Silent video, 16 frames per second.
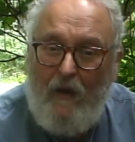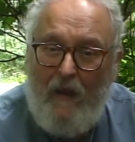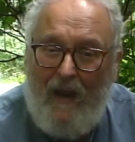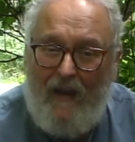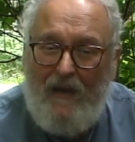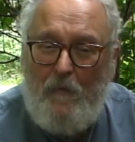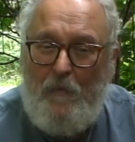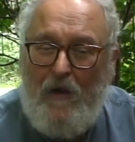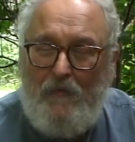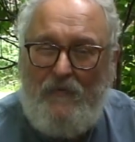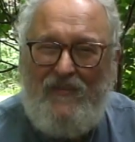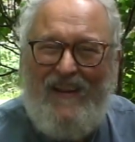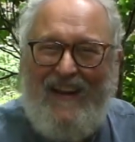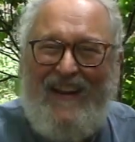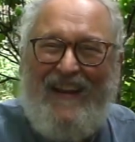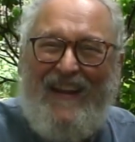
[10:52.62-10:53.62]
And they both
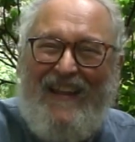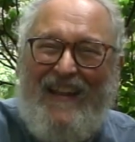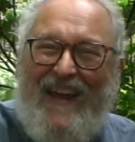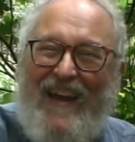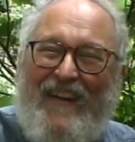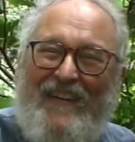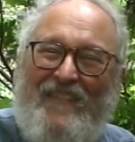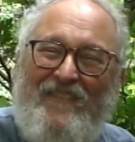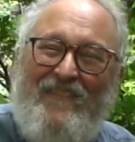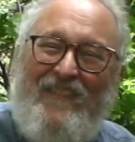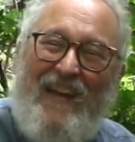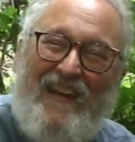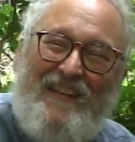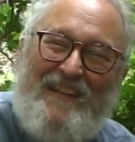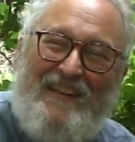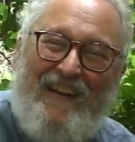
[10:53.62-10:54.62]
said, hello,
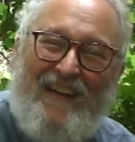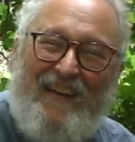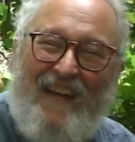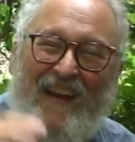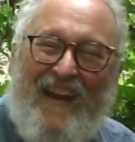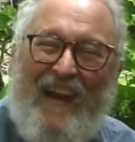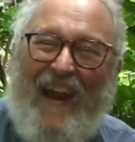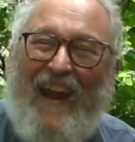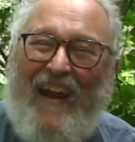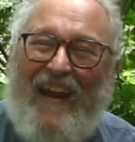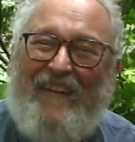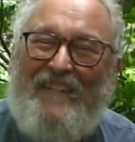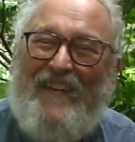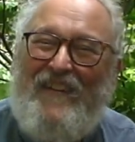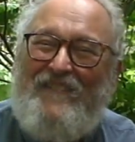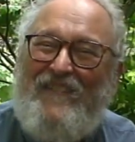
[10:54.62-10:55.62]
Mr.
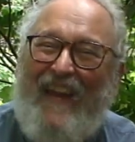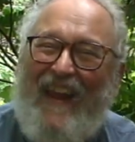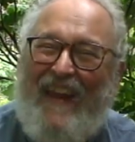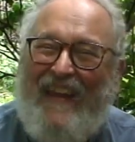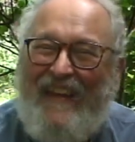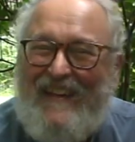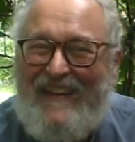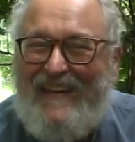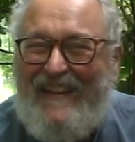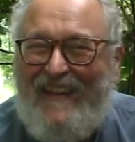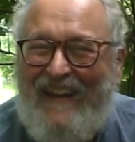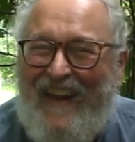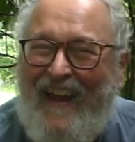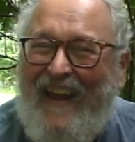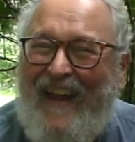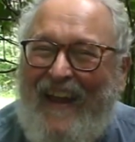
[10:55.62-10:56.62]
Hairy Man.
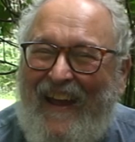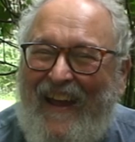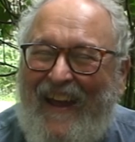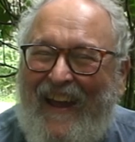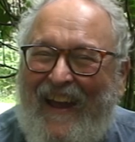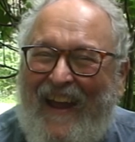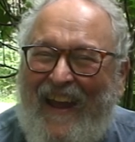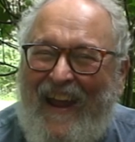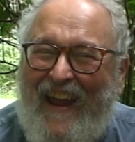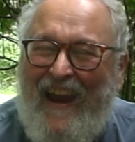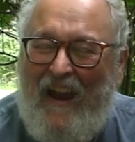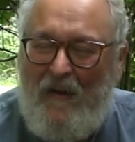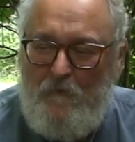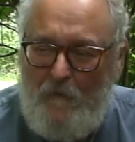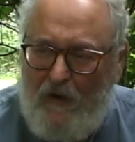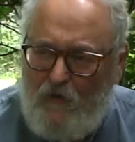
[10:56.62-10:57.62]

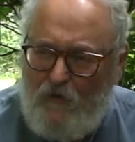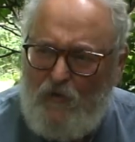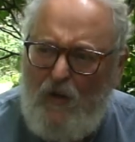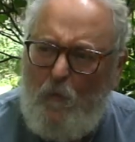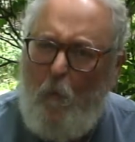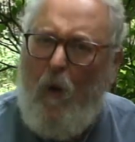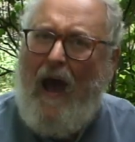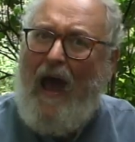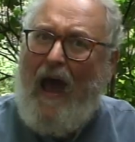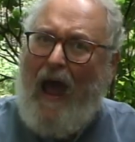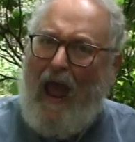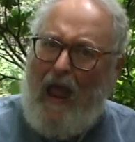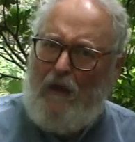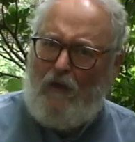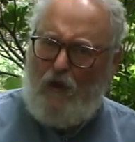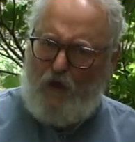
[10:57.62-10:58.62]
Hairy Man said,
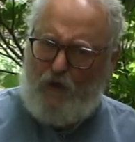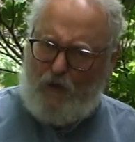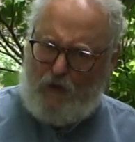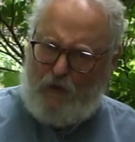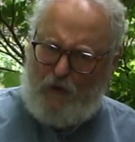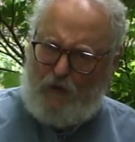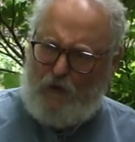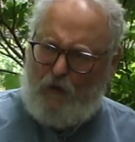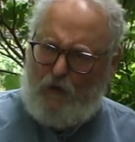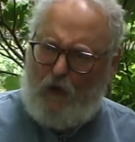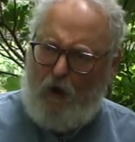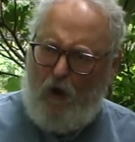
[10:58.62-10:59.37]
Wiley,